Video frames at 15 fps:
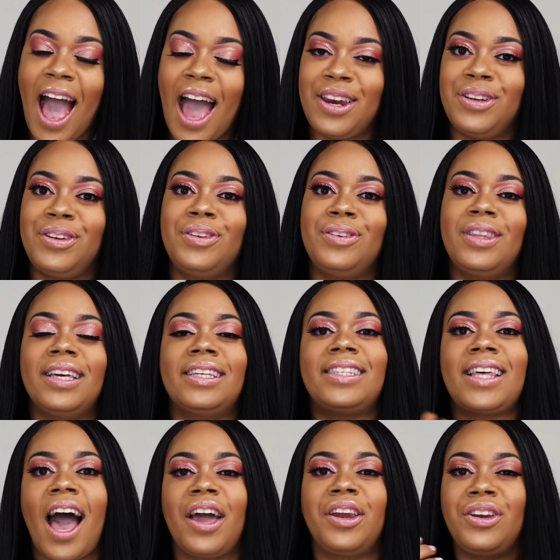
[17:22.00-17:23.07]
how do you do this?
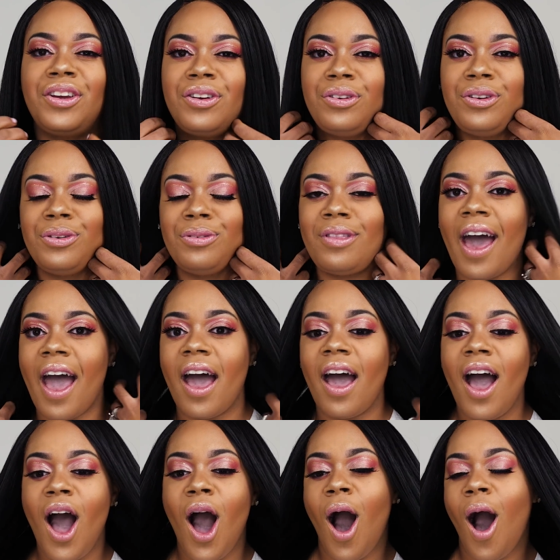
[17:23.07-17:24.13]
How do you do that?
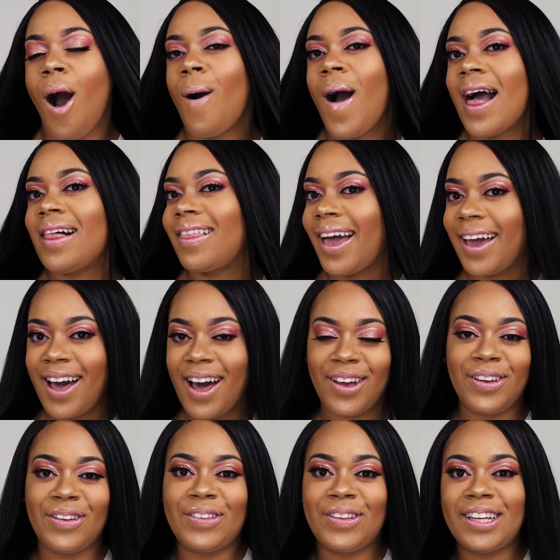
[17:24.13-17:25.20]
Oh, I like how
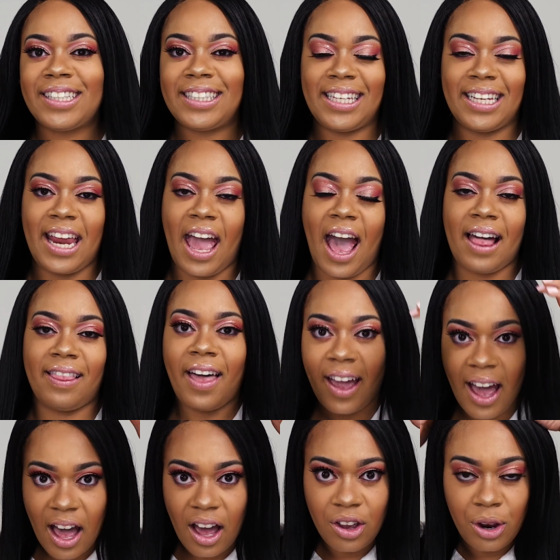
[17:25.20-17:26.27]
you look today. I
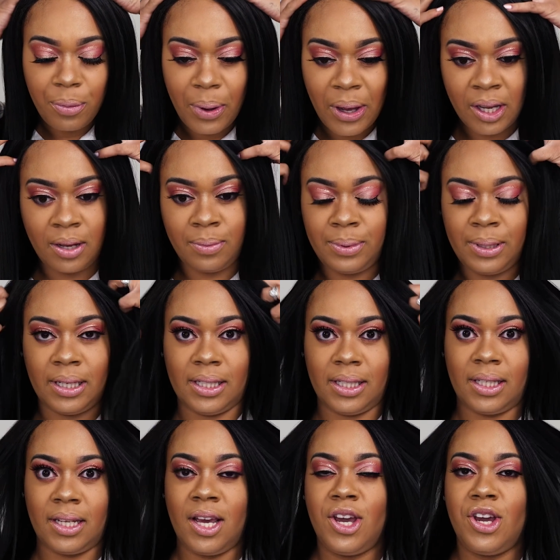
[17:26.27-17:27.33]
like how your makeup
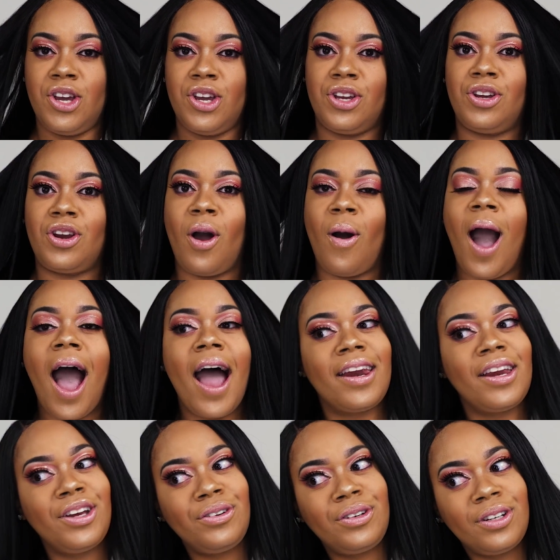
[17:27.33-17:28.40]
is. You know, how
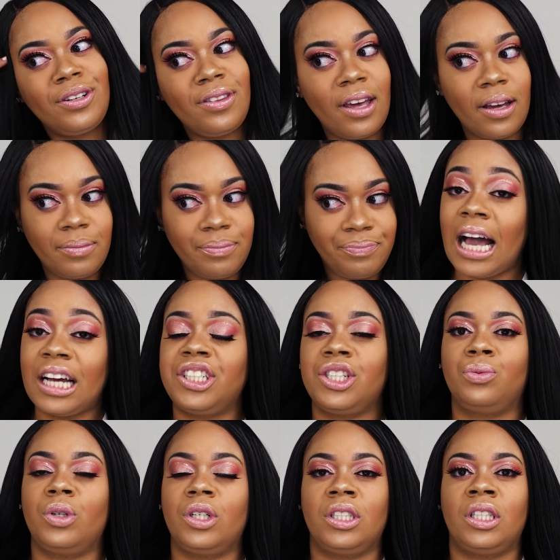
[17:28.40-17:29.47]
do you do that? I
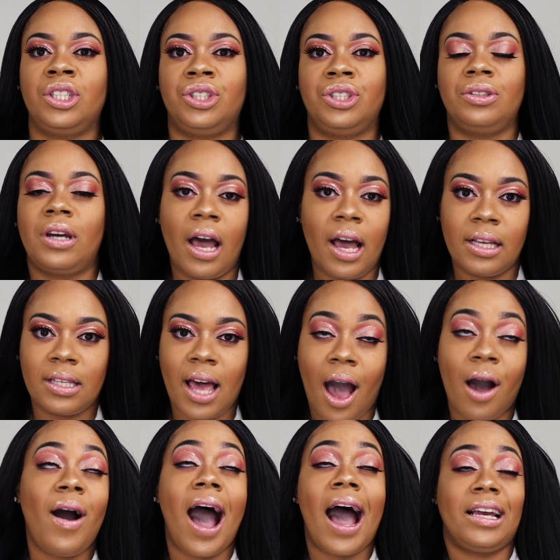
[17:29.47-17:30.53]
just want to teach you guys
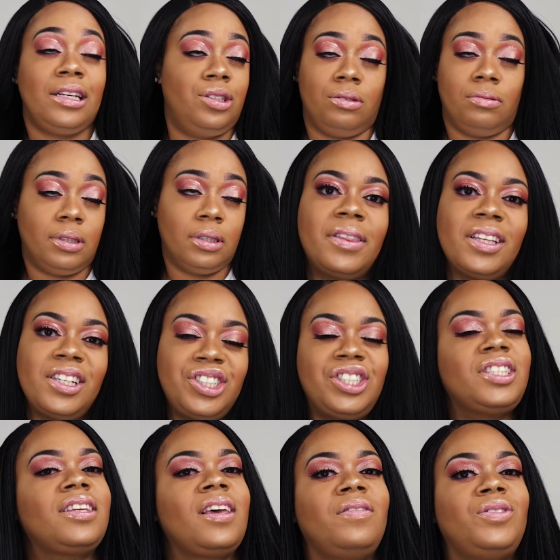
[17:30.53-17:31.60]
how I do This
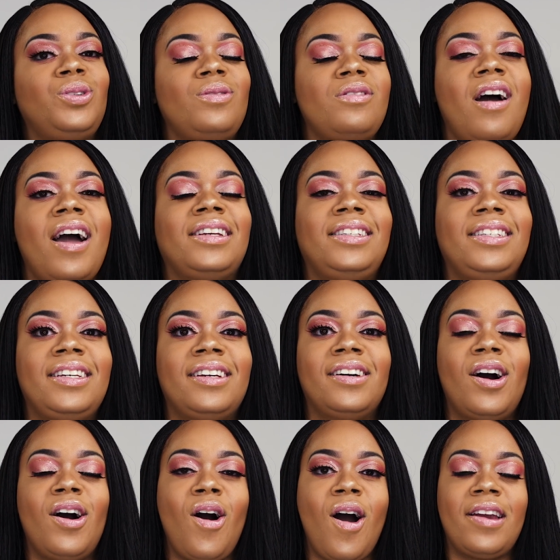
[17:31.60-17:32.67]
just gives you an idea
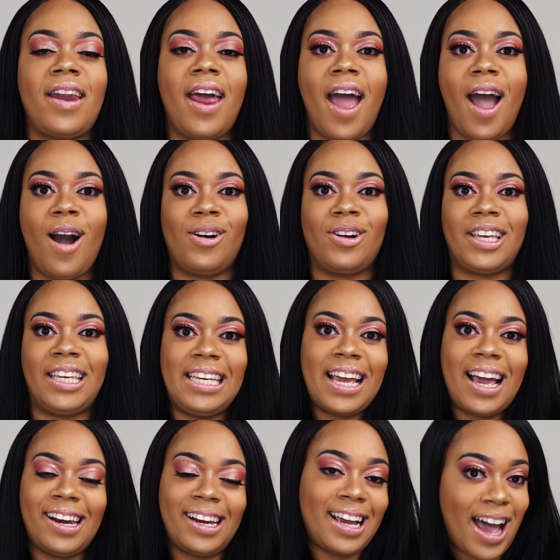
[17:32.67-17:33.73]
on how
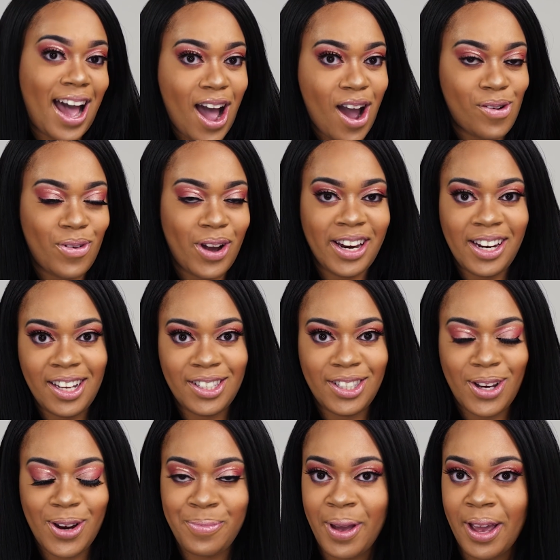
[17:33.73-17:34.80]
Keiona Conway does
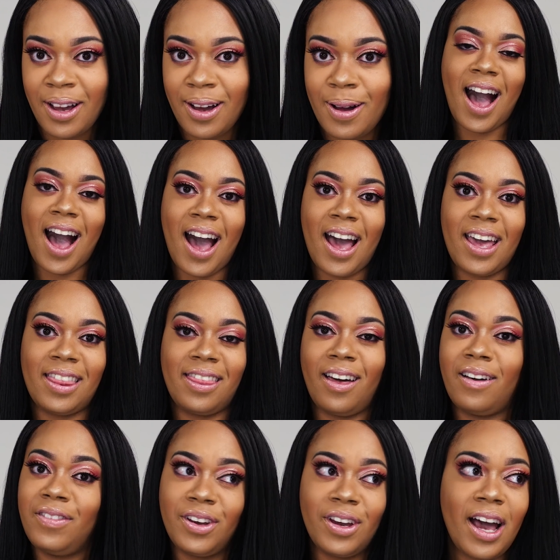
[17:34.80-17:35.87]
her makeup. I
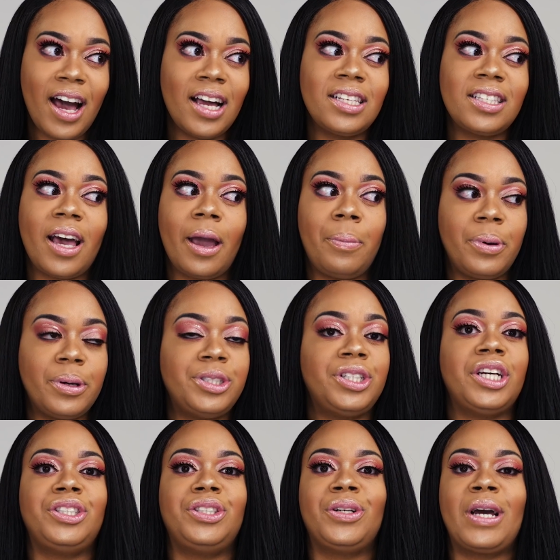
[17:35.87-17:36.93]
love you guys. I
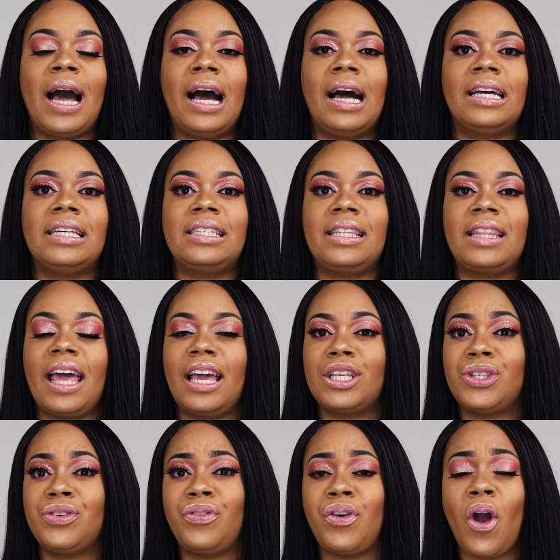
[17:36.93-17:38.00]
appreciate you guys.
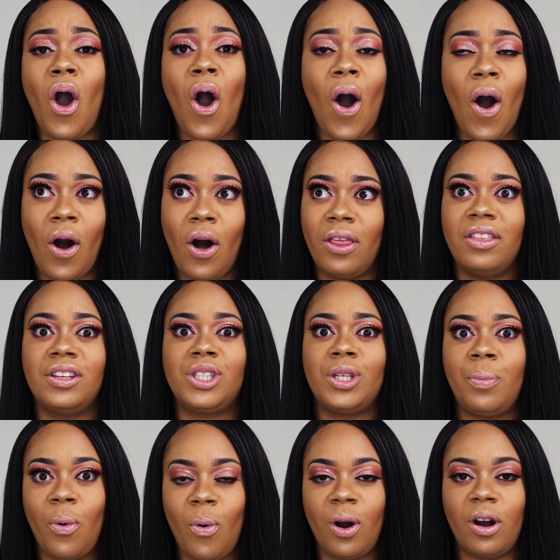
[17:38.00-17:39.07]
Thanks for all the
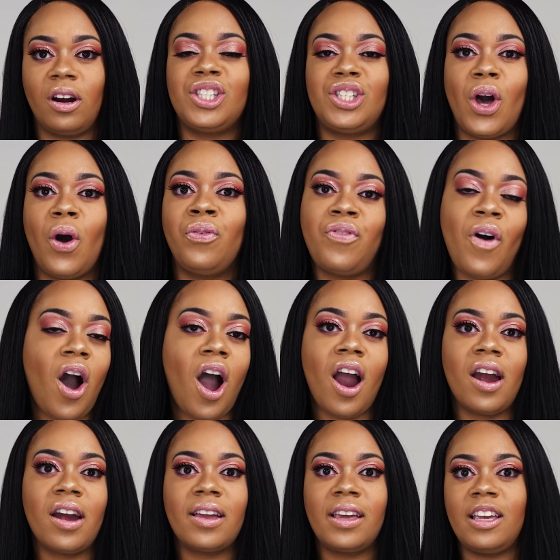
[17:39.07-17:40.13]
support so
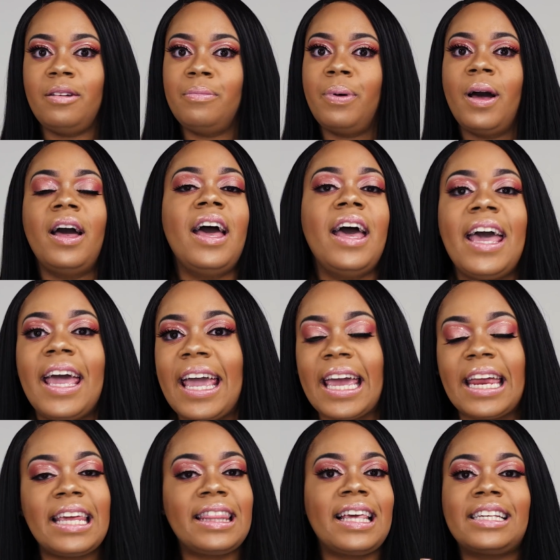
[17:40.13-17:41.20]
far. Keep hitting